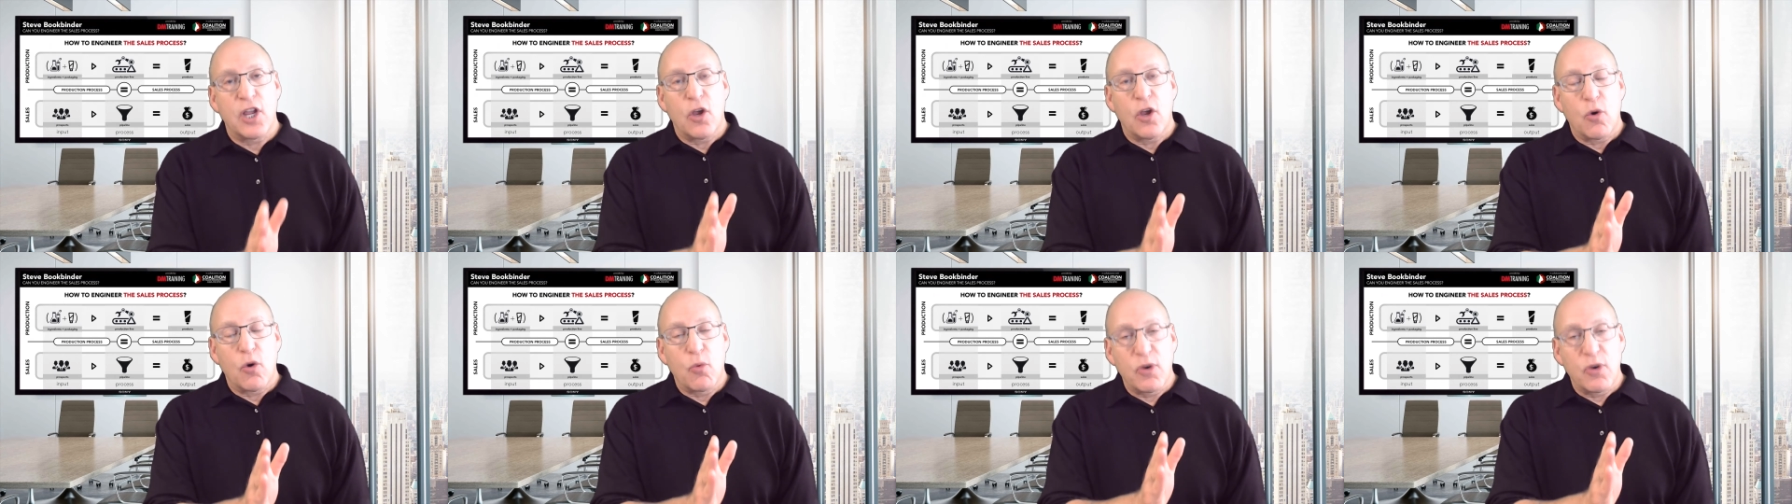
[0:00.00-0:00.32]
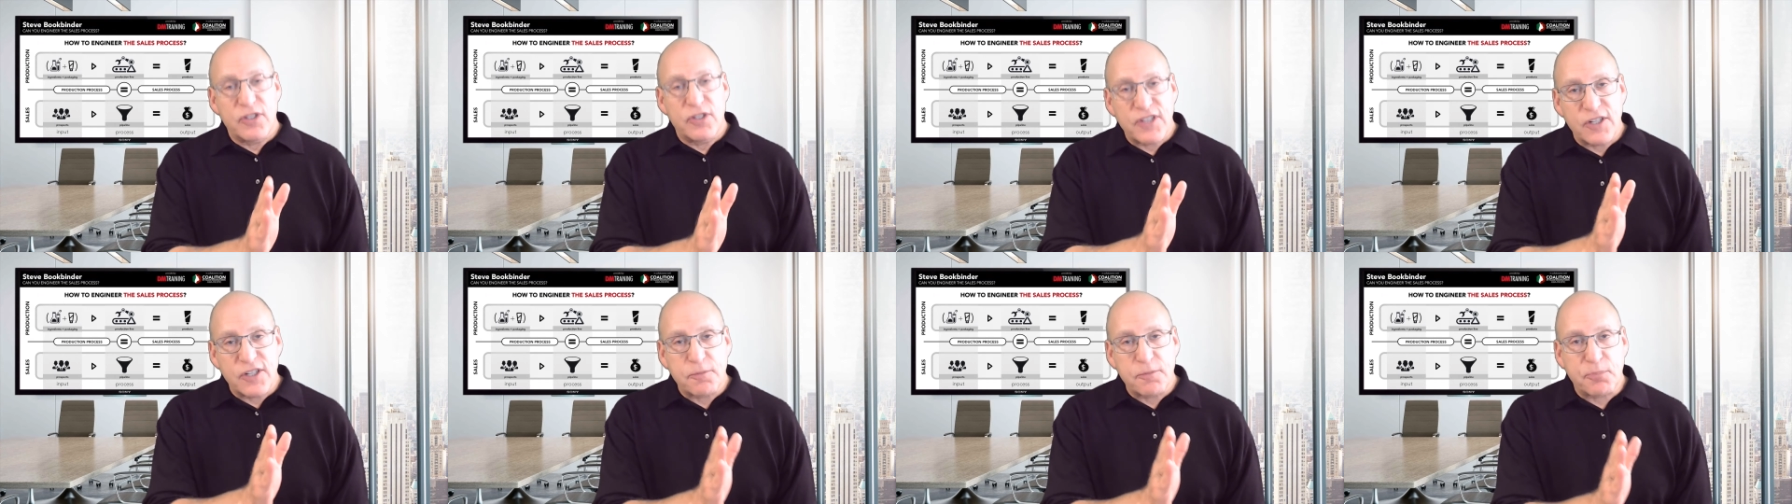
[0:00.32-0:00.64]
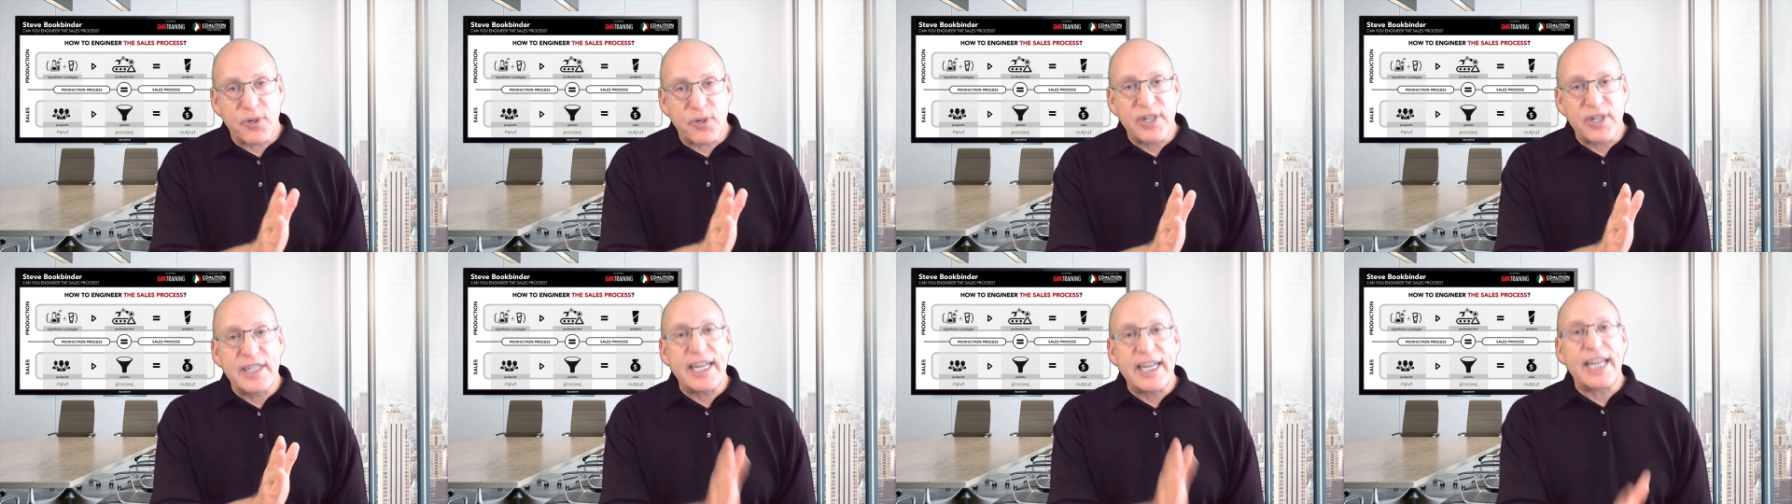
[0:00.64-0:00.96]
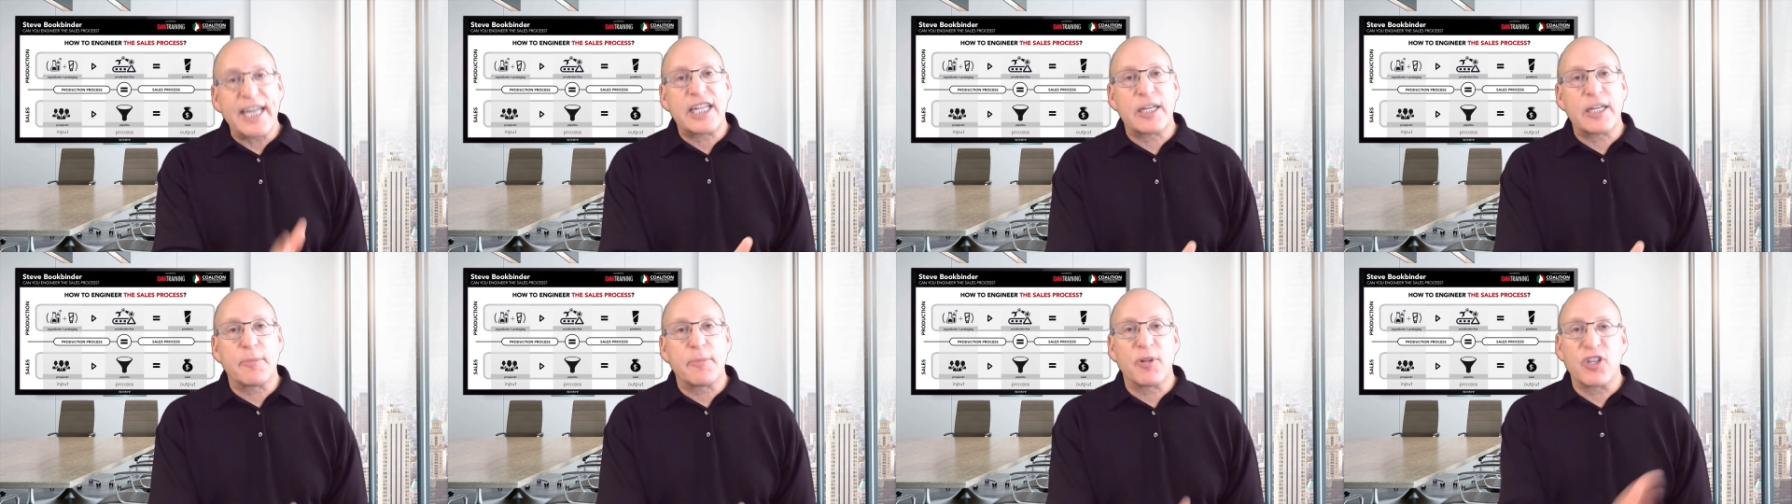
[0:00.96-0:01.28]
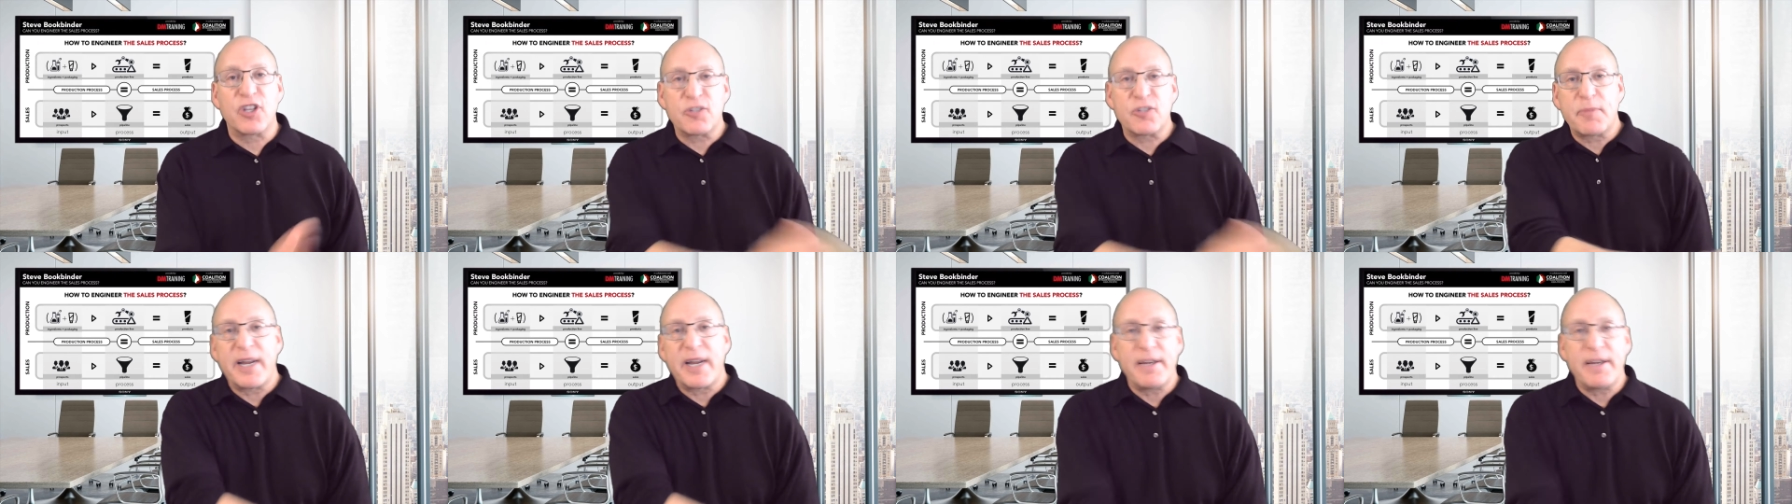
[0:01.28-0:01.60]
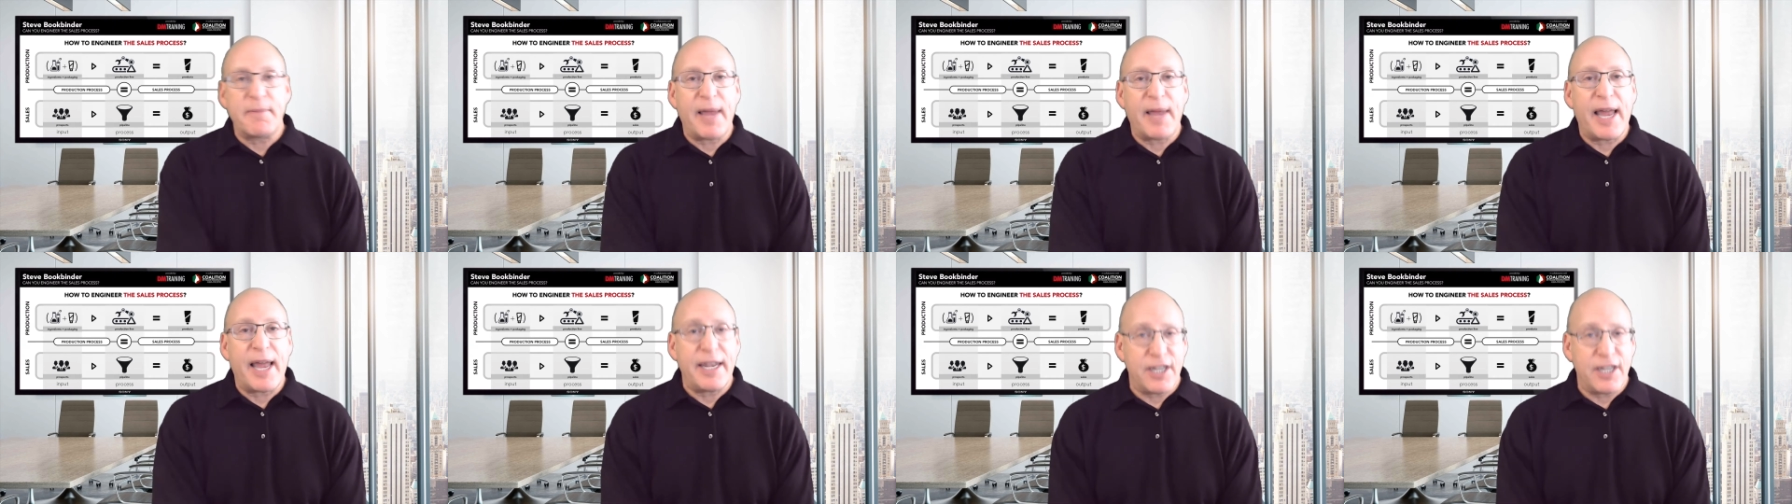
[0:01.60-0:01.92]
was as predictable as my
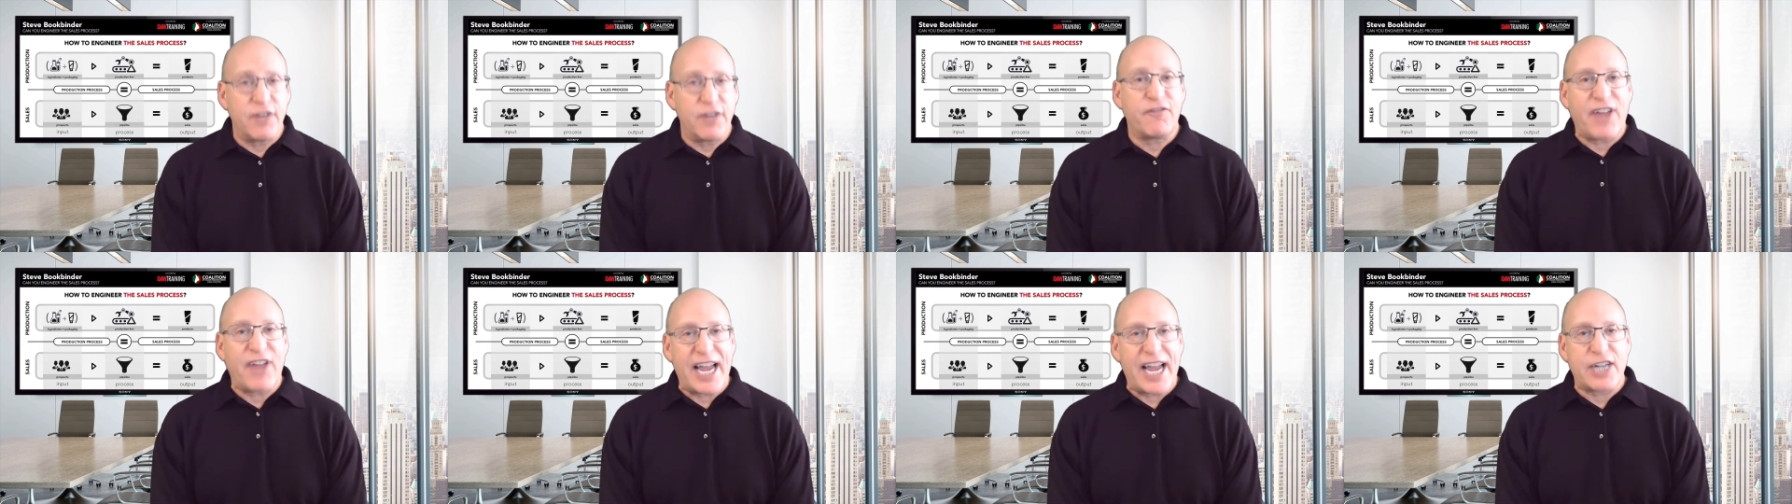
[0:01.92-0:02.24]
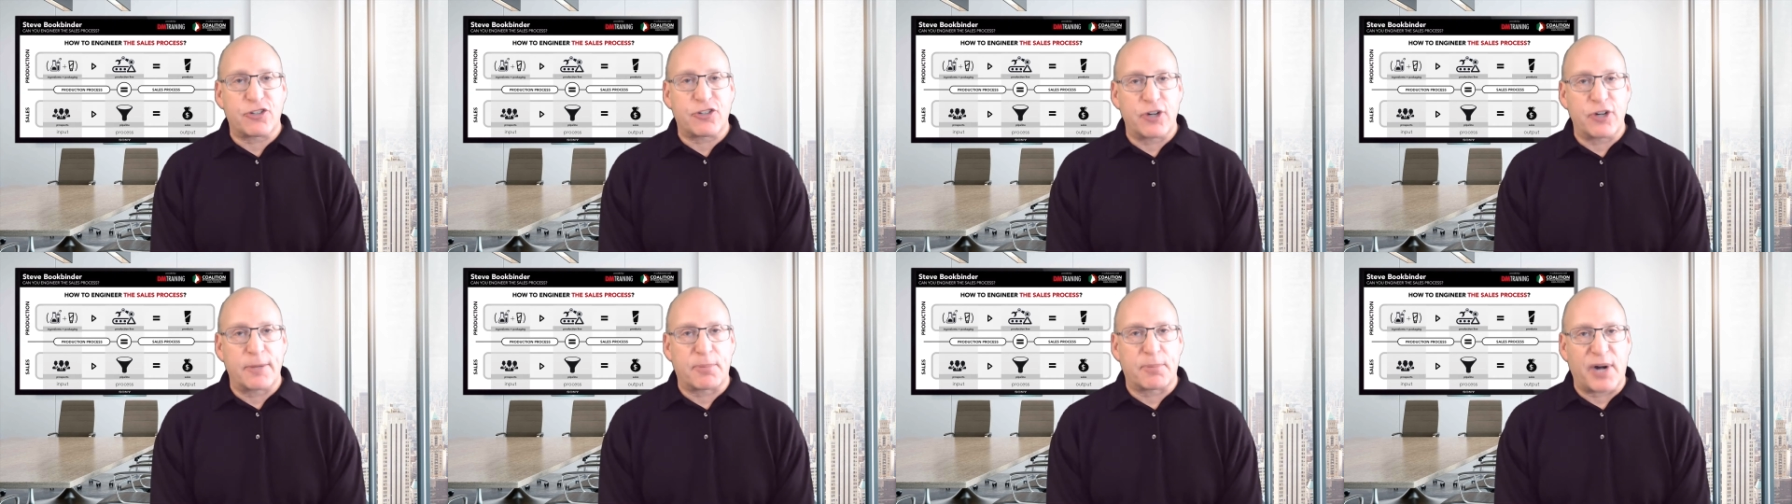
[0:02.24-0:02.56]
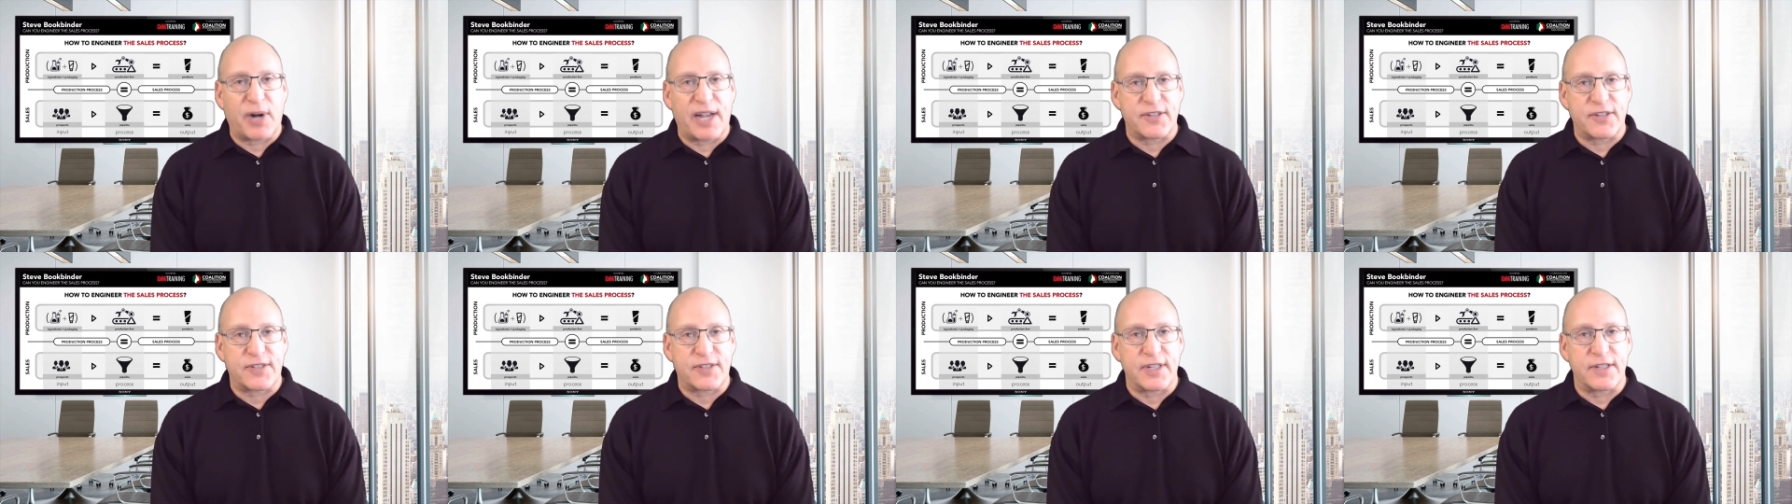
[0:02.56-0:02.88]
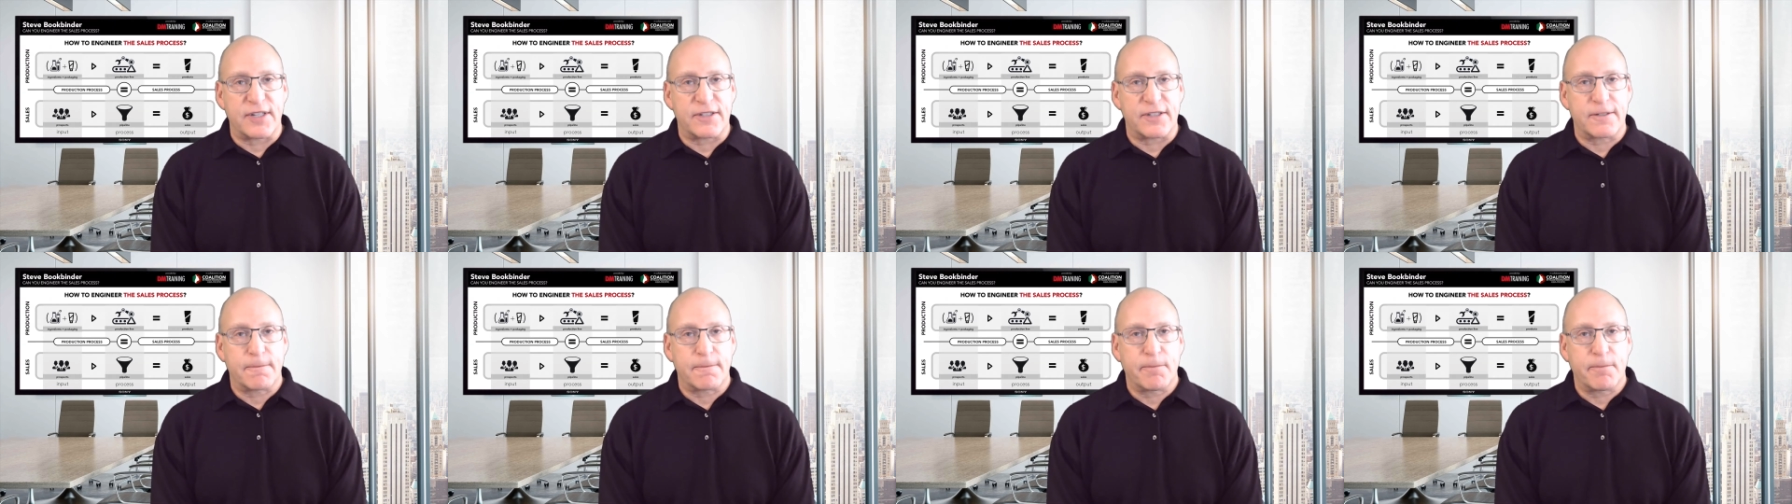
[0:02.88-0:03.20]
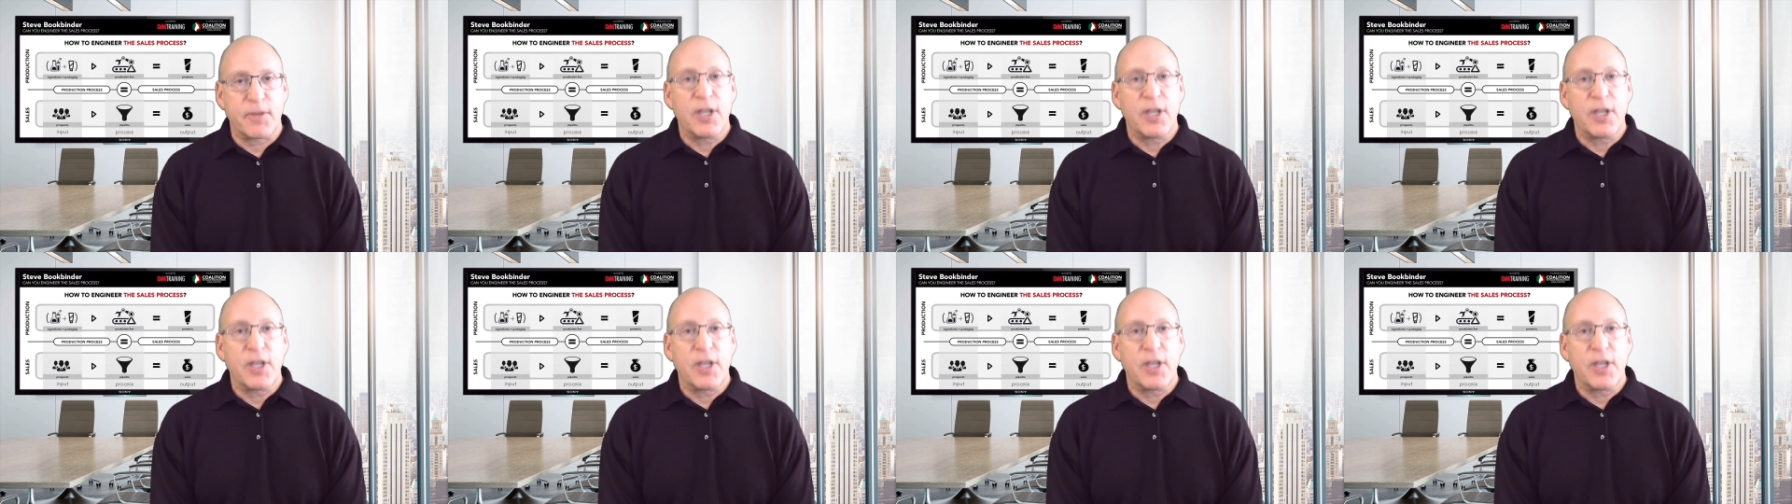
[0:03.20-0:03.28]
manufacturing process.